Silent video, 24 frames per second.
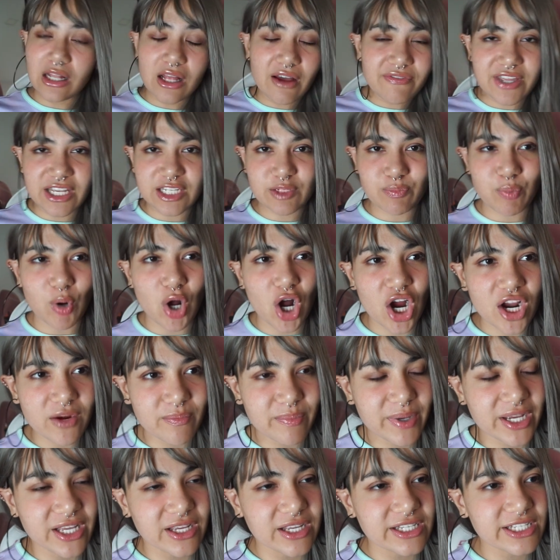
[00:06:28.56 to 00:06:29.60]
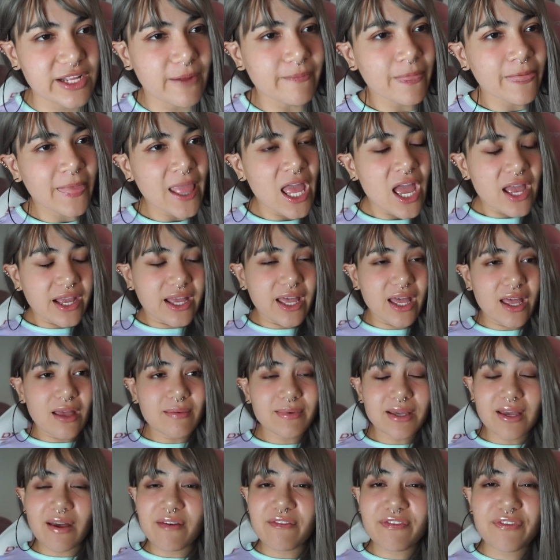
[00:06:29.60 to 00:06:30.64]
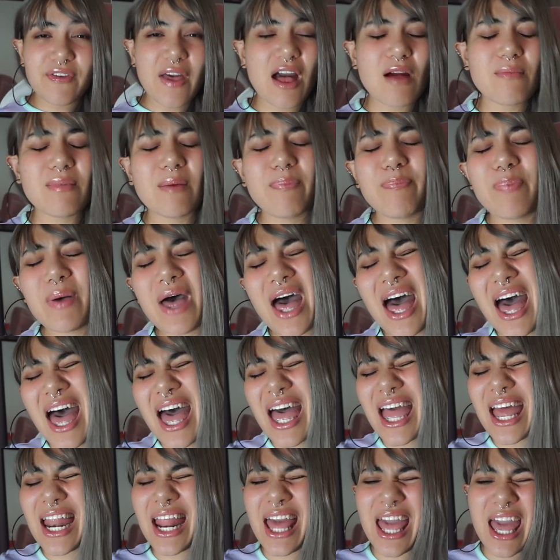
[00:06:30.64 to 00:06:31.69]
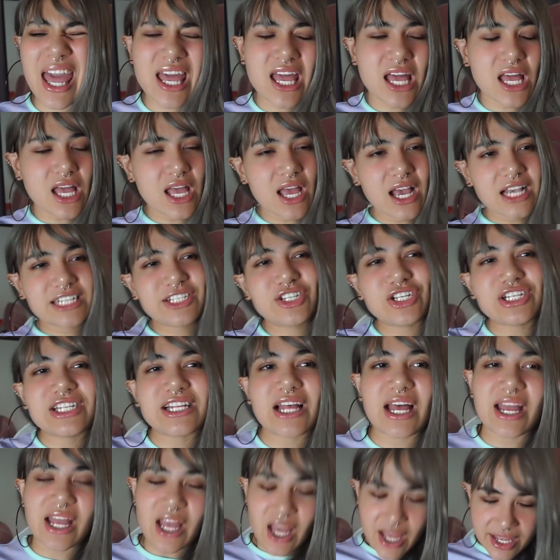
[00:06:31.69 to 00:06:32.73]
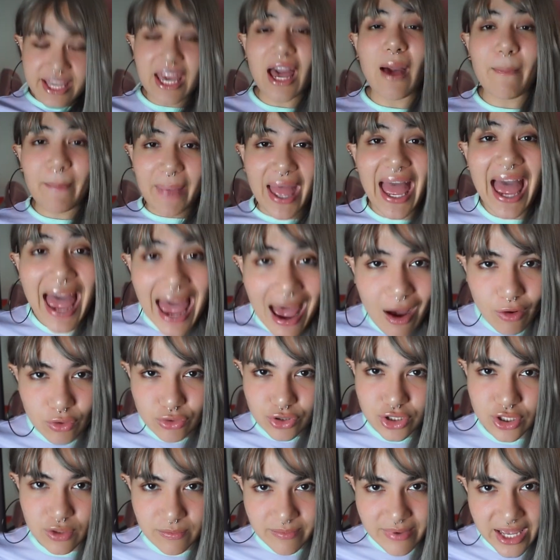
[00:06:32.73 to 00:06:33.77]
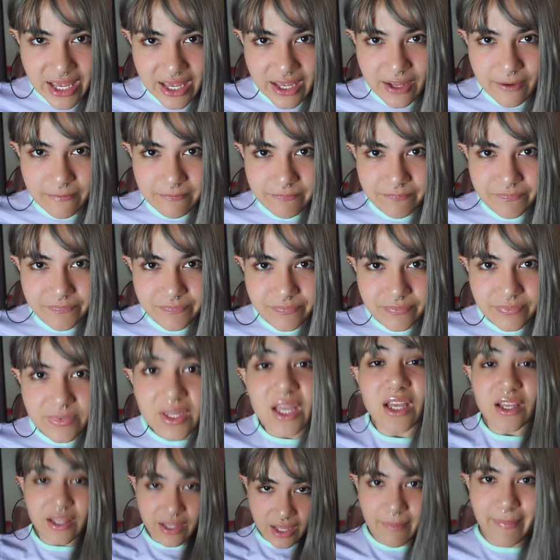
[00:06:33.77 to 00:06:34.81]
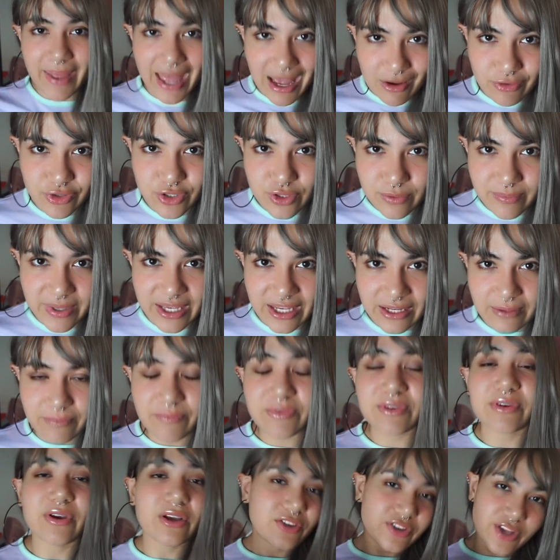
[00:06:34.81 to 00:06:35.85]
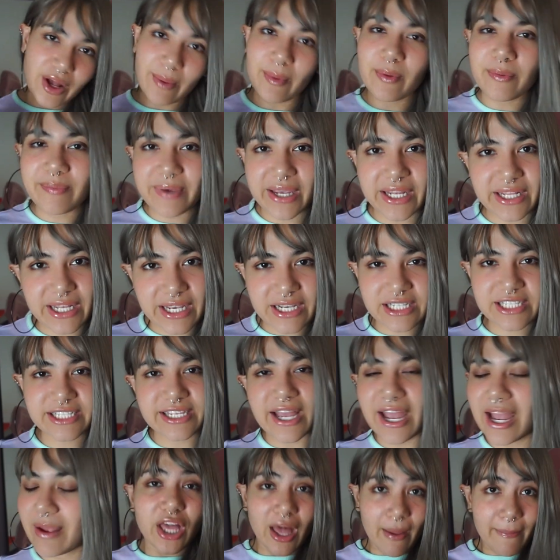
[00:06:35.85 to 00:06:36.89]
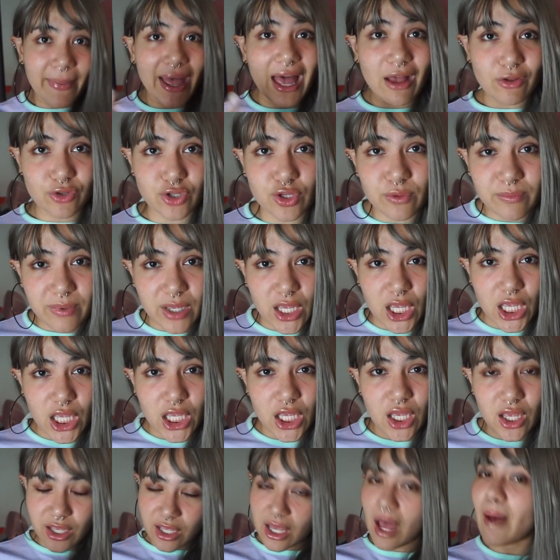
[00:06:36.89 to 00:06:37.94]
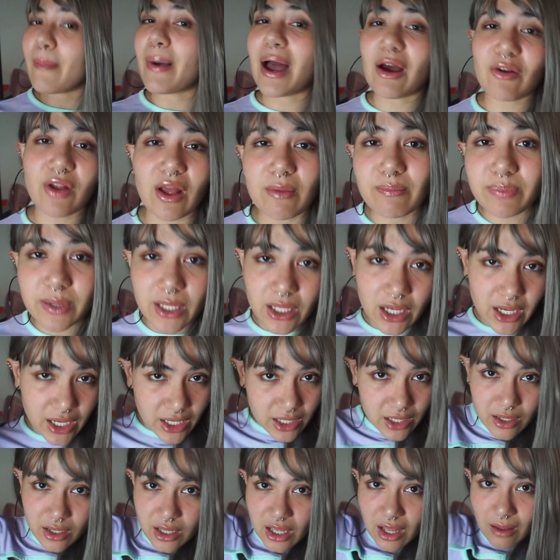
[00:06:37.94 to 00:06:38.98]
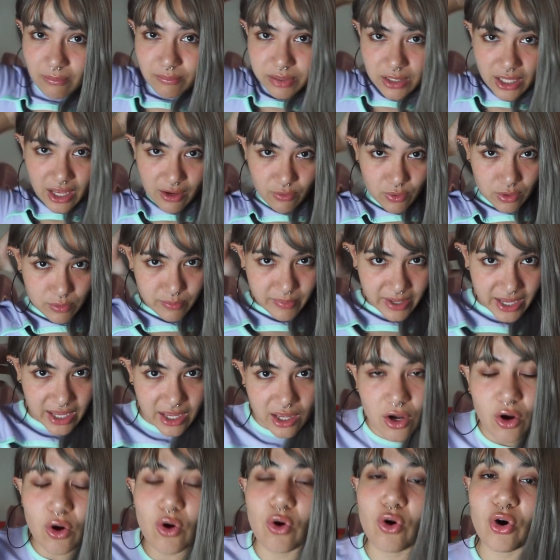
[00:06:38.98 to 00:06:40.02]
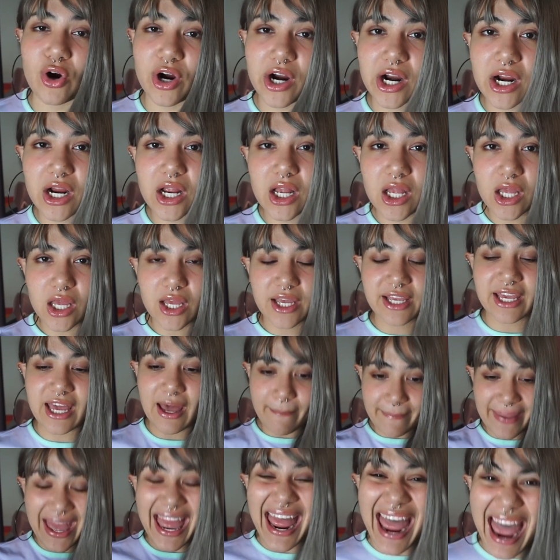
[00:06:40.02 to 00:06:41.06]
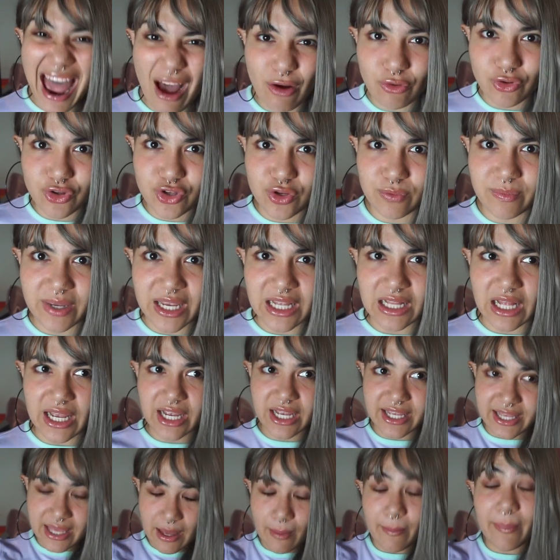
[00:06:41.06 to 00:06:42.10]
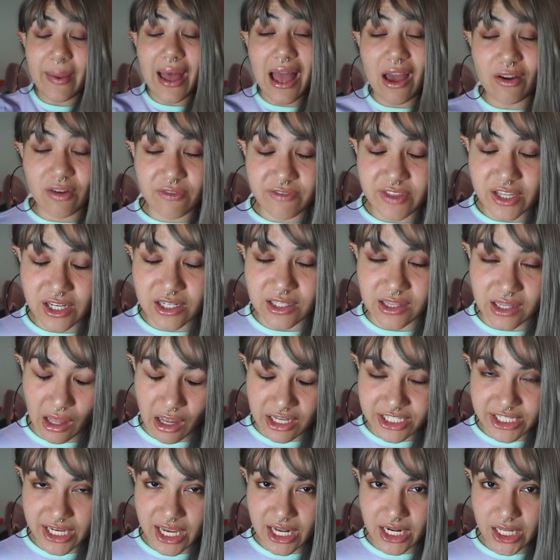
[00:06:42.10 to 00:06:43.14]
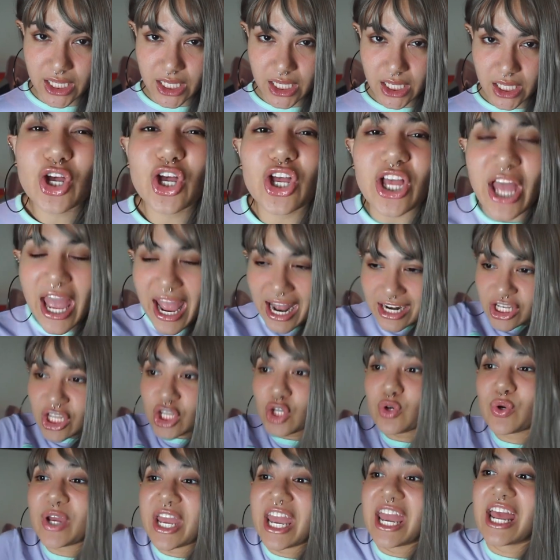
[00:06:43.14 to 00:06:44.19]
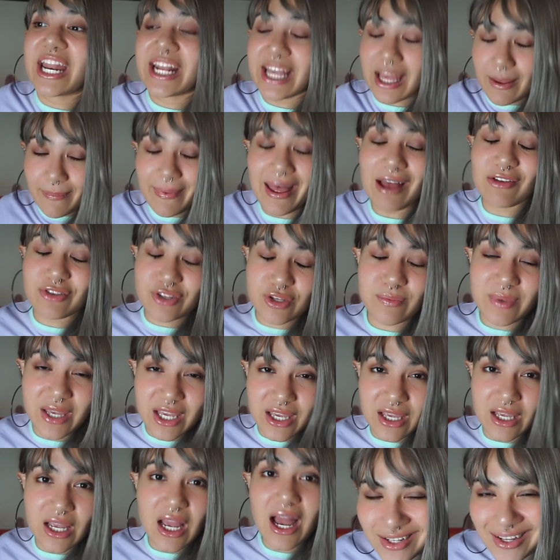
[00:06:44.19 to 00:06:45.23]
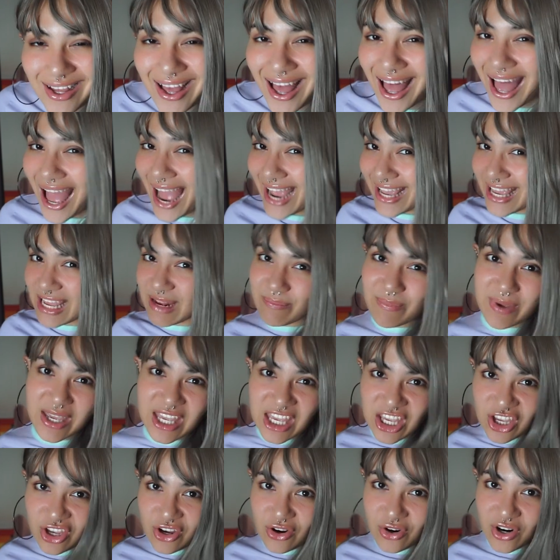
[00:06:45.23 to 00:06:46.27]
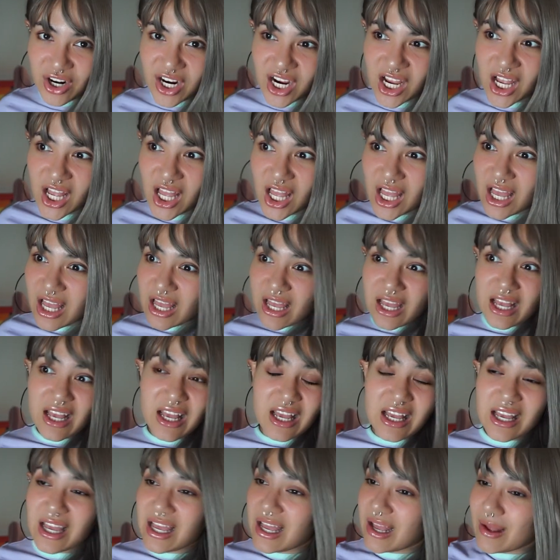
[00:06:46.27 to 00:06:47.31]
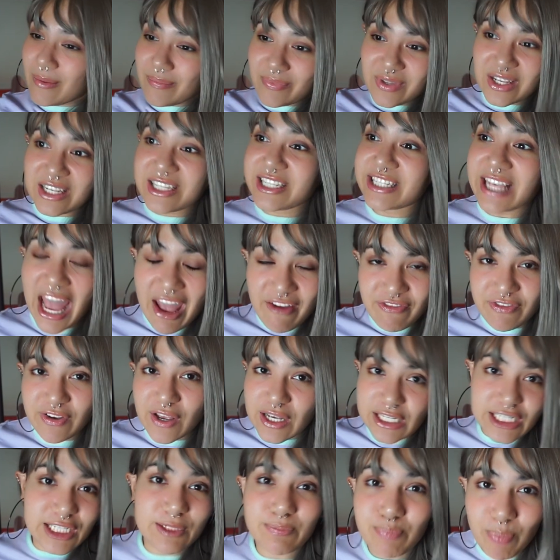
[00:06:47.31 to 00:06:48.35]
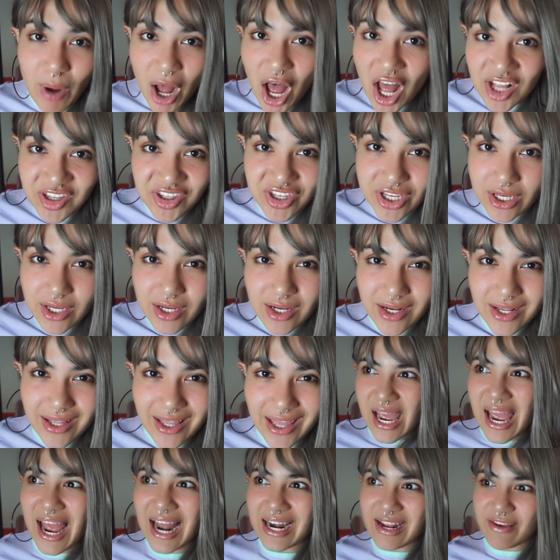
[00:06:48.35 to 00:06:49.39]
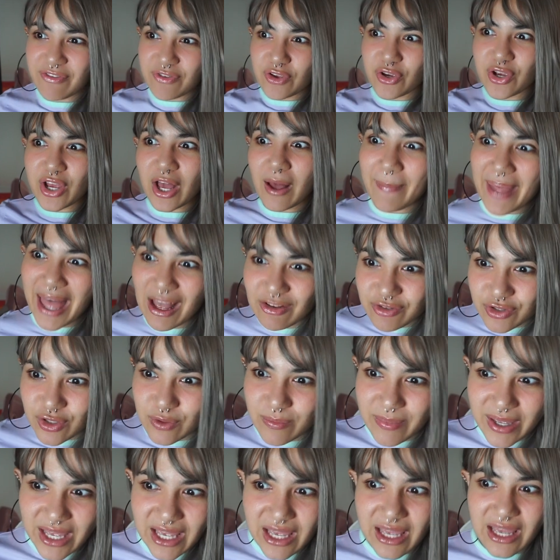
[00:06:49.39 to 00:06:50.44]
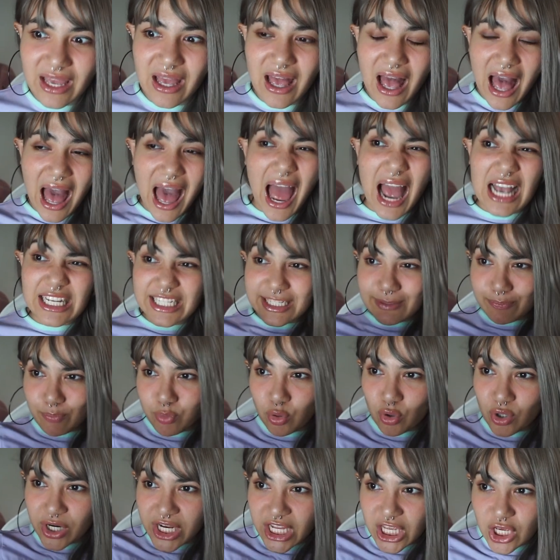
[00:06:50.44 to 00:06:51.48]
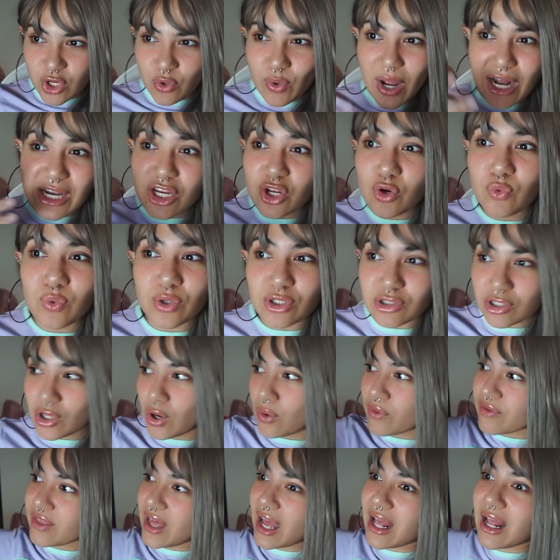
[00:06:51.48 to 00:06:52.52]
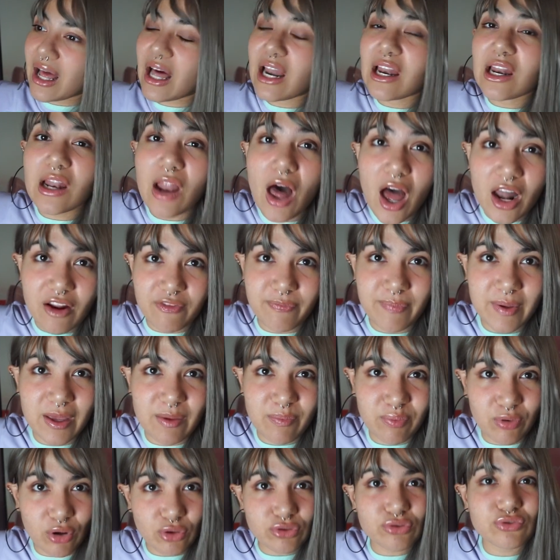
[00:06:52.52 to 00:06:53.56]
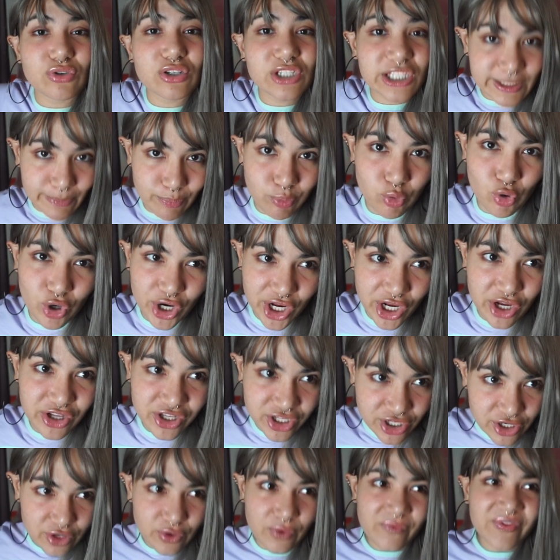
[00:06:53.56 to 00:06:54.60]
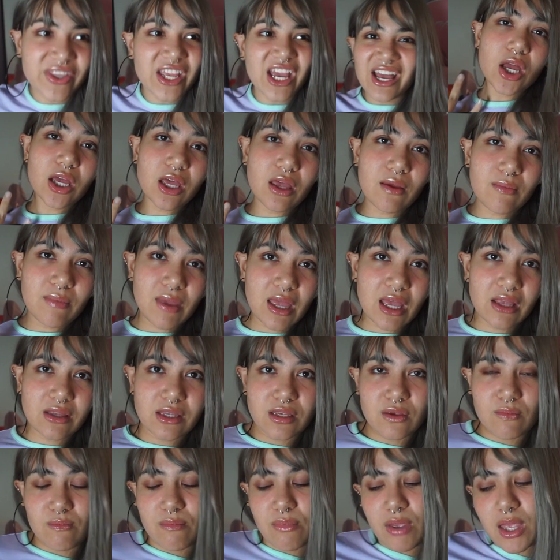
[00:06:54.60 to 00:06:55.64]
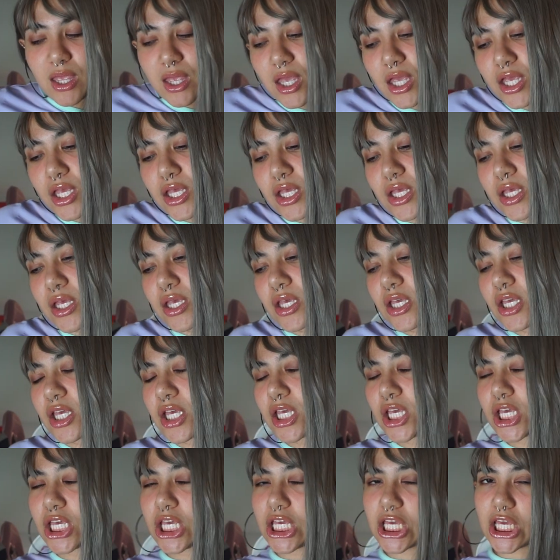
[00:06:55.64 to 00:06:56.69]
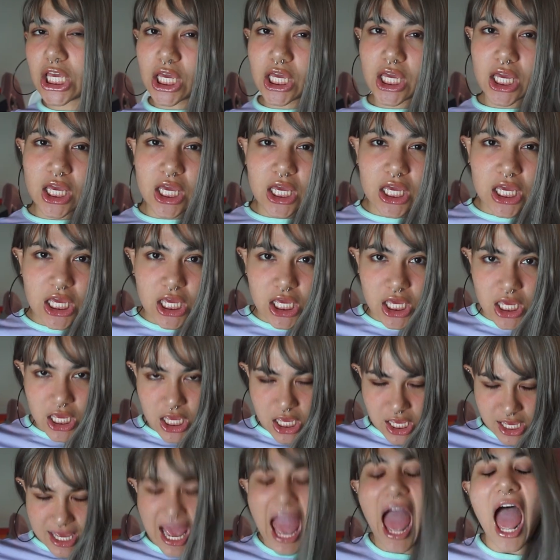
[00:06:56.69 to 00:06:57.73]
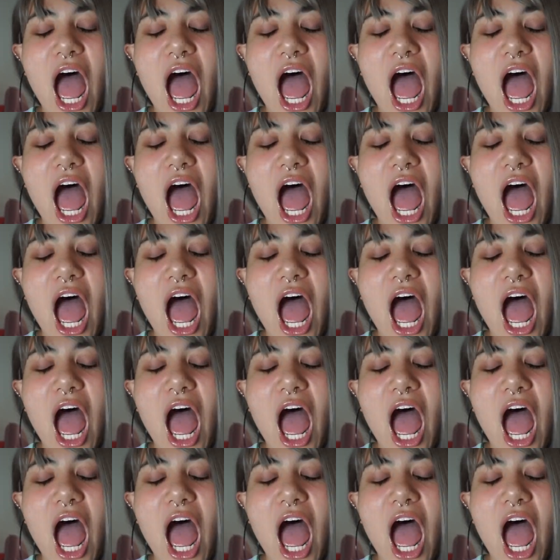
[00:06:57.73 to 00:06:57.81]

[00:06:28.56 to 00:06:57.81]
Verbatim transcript: love this part because come feel my body. It's just like come out to me, come out to me. Double meaning, saying come out to me, come out and play, come play with me, or come out to me, like come out of the closet. And you can come out to me. I can be your safe spot. And if you come out to me, I support you, and you will know that a lot of people support you too. Come out to me. Yeah.